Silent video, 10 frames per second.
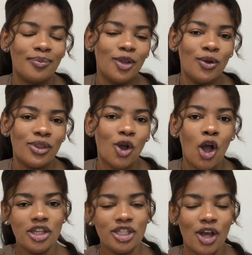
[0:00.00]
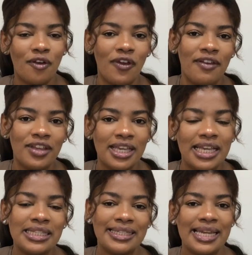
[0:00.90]
you know, the cost of having
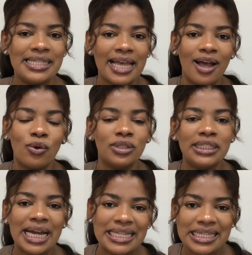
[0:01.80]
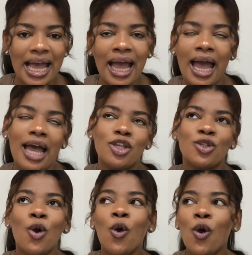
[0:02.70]
data or data.
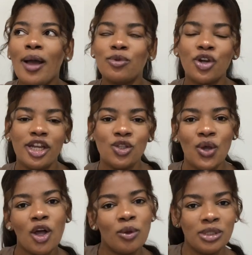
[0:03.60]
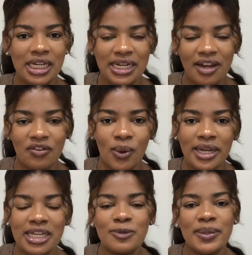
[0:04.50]
So I'm trying to accommodate
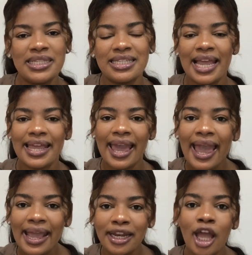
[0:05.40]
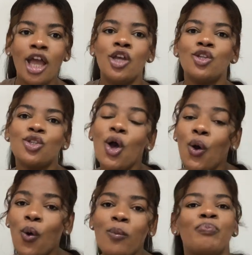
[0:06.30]
everyone as best as I can.
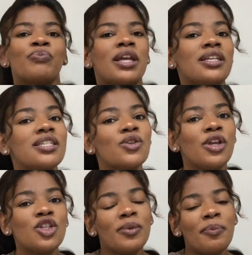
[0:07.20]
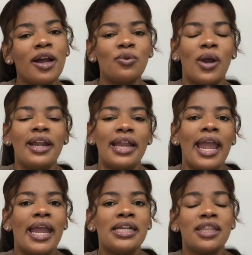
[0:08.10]
So this is going to be part one,
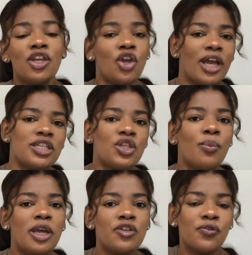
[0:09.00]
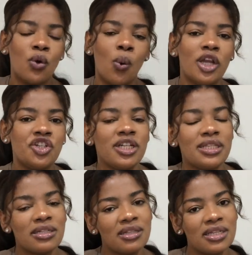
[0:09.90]
and thank you guys so much for watching till